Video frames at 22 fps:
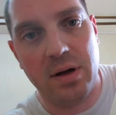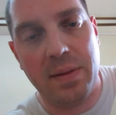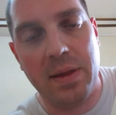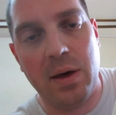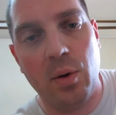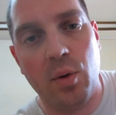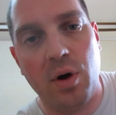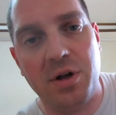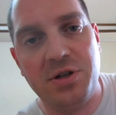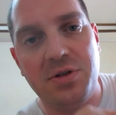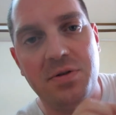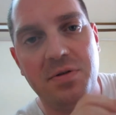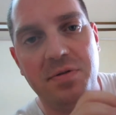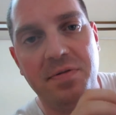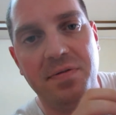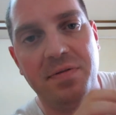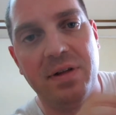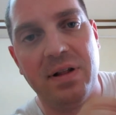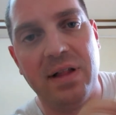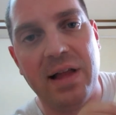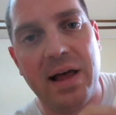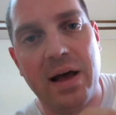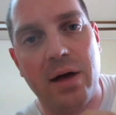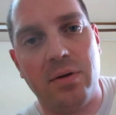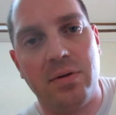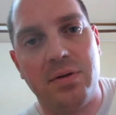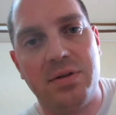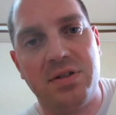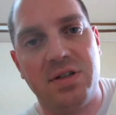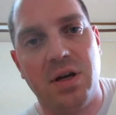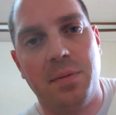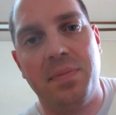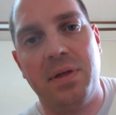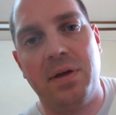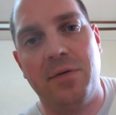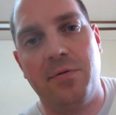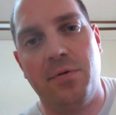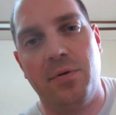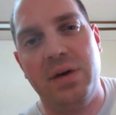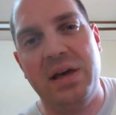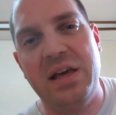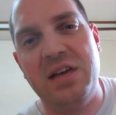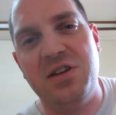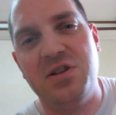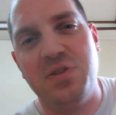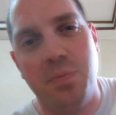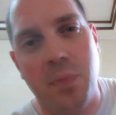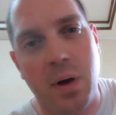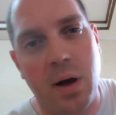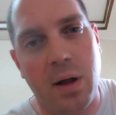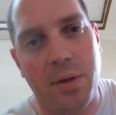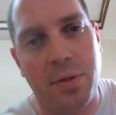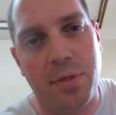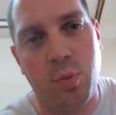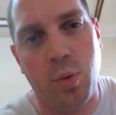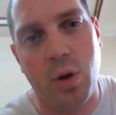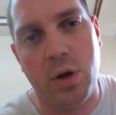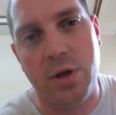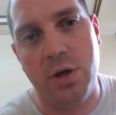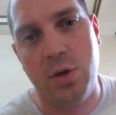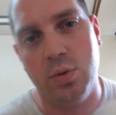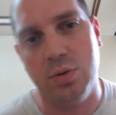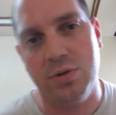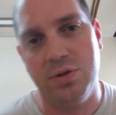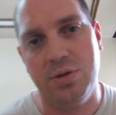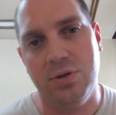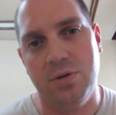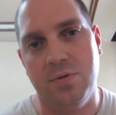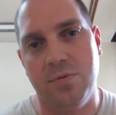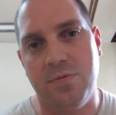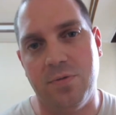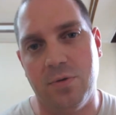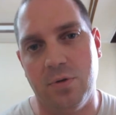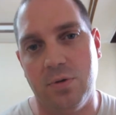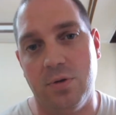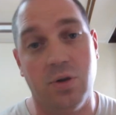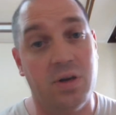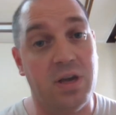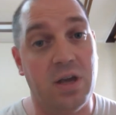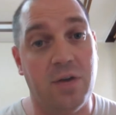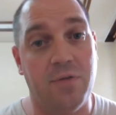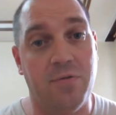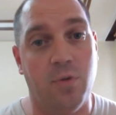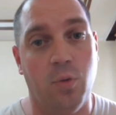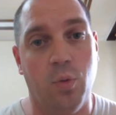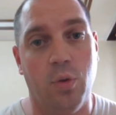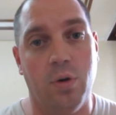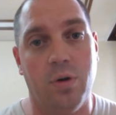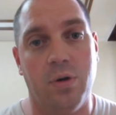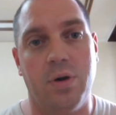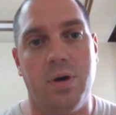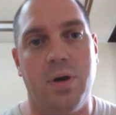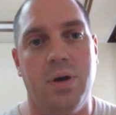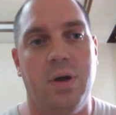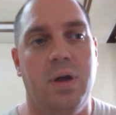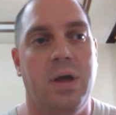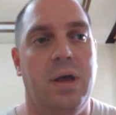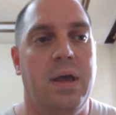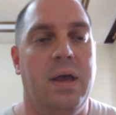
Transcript: and they want you to fill out something for each month, what you will do for looking for work.